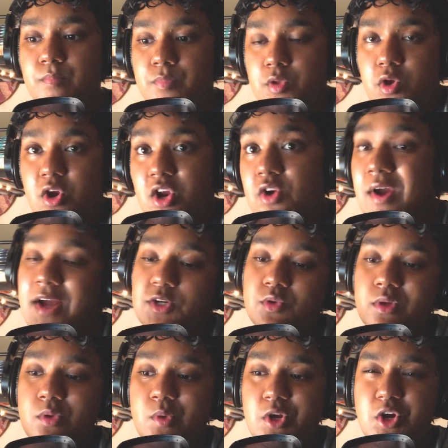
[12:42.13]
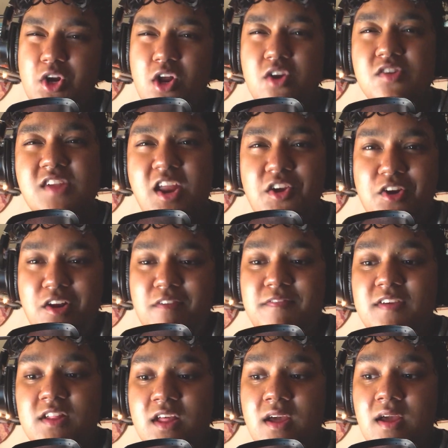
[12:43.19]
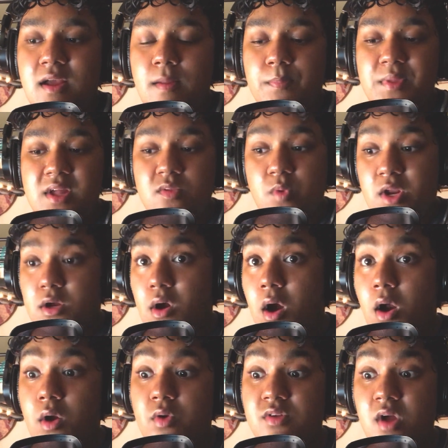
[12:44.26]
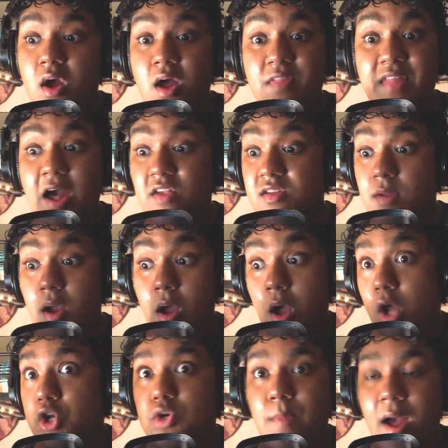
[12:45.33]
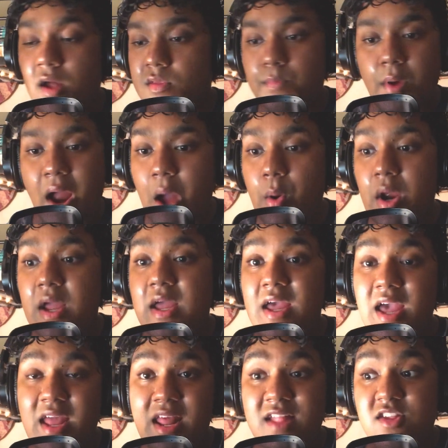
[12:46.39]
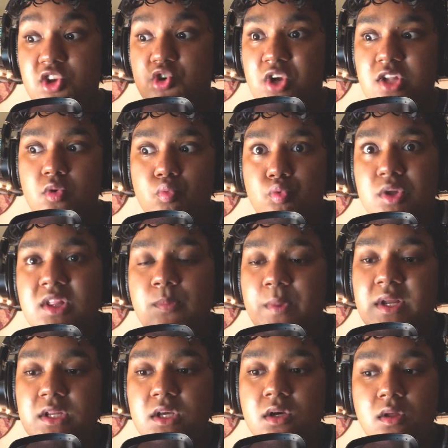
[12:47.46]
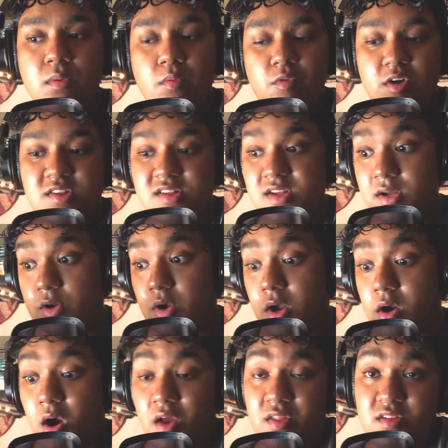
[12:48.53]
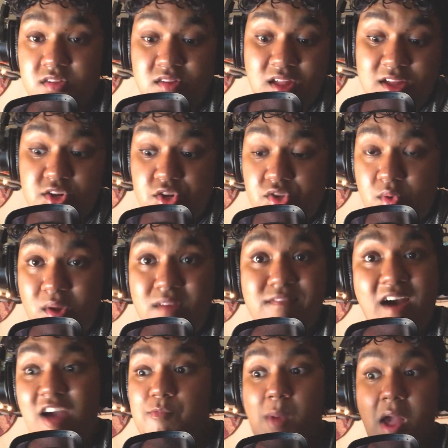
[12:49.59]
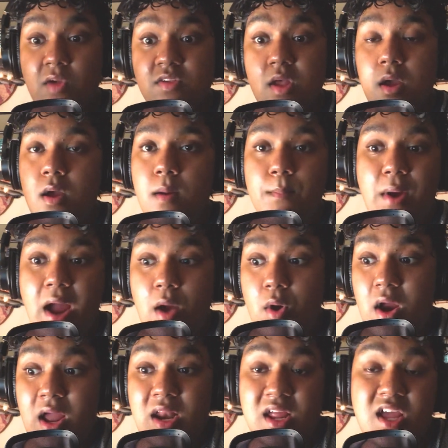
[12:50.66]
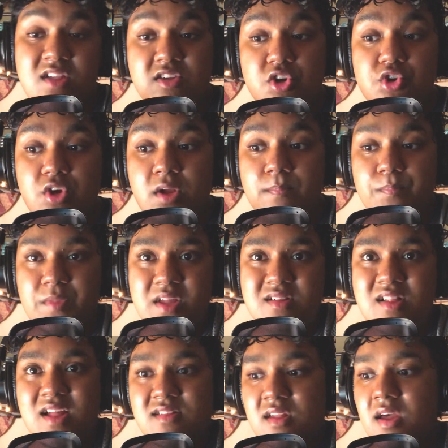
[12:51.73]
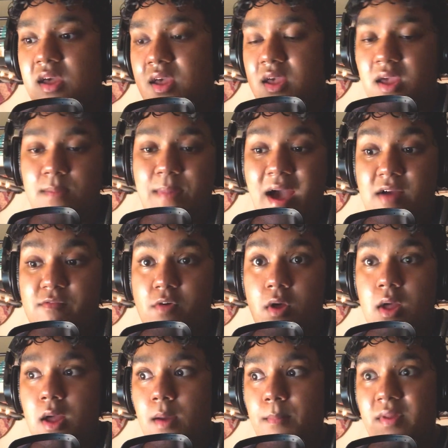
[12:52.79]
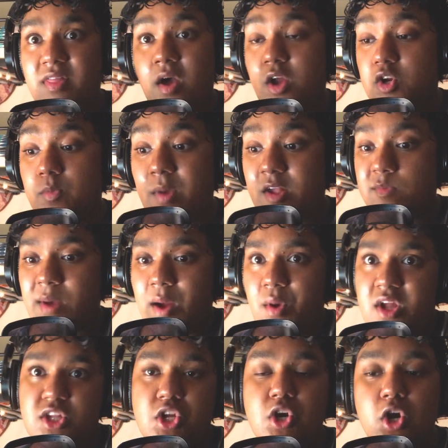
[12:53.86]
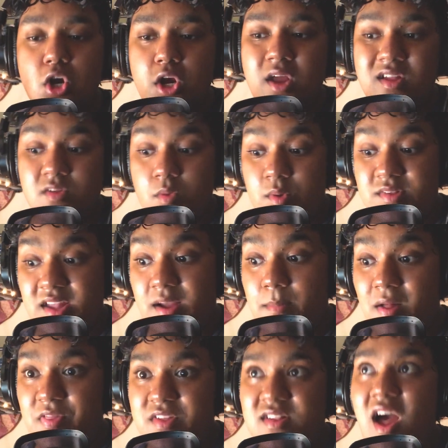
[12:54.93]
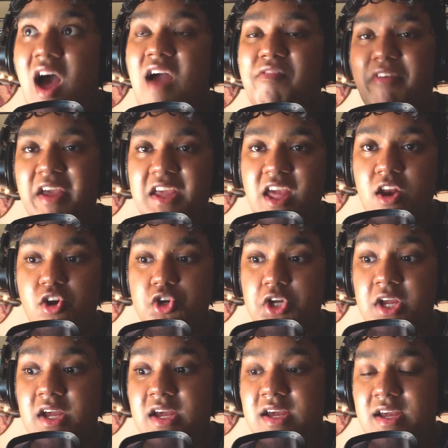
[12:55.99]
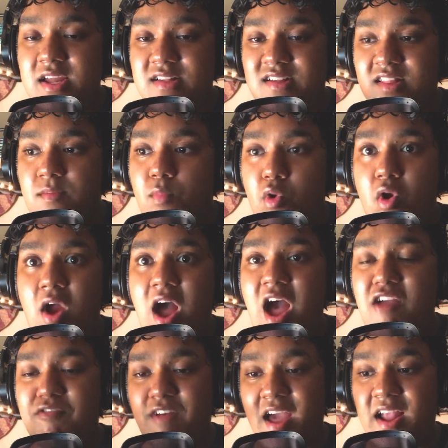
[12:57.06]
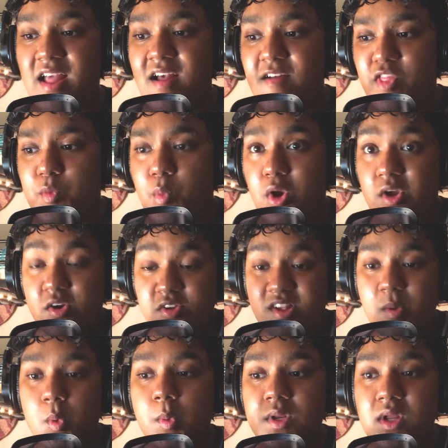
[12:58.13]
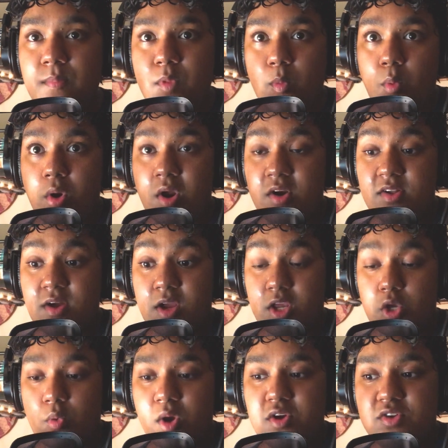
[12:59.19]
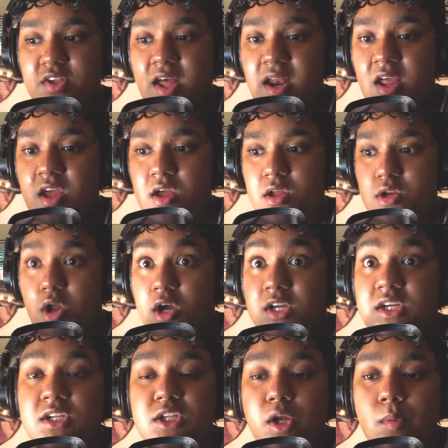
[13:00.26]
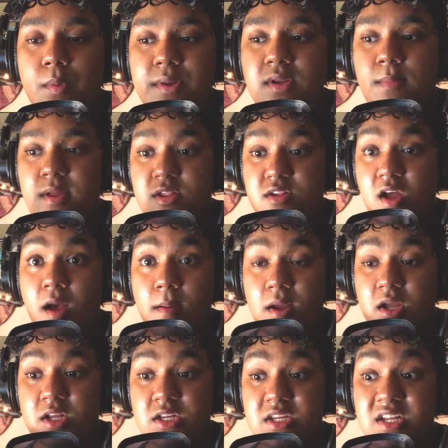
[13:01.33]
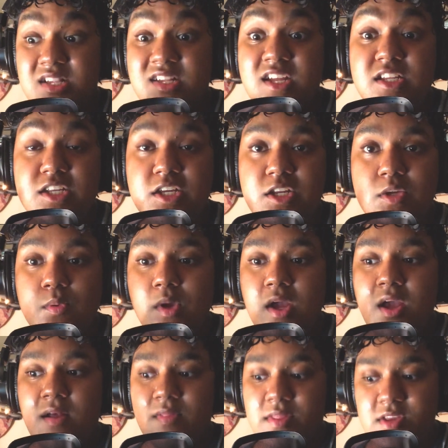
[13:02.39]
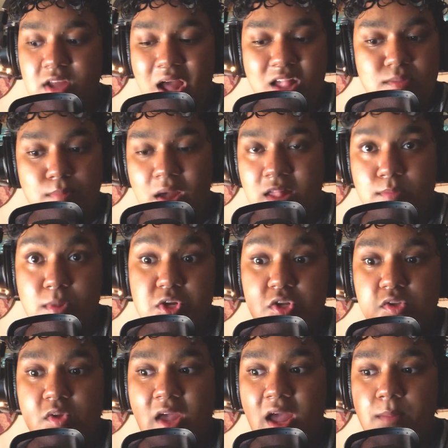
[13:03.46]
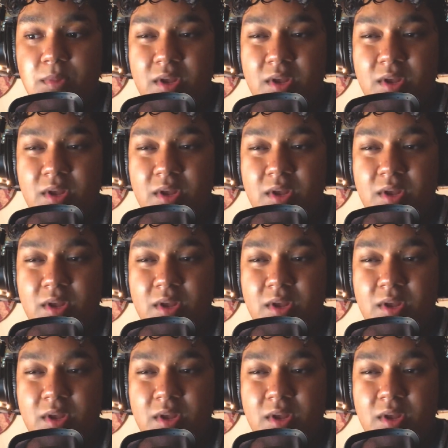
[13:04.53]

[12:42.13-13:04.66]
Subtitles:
you're going to gradually do it. You're going to understand, you're going to feel it. Because when a car goes 100 miles per hour and hits a tree, it's a really big deal, versus a car that's just going 5 miles per hour and it hits a tree. It's less impactful. But the 100 miles per hour is going to hurt. And that's what we're saying about this high flying energy, is that the more high flying, the more you understand momentum, the more you understand not killing your momentum and can discontinue as much as you can,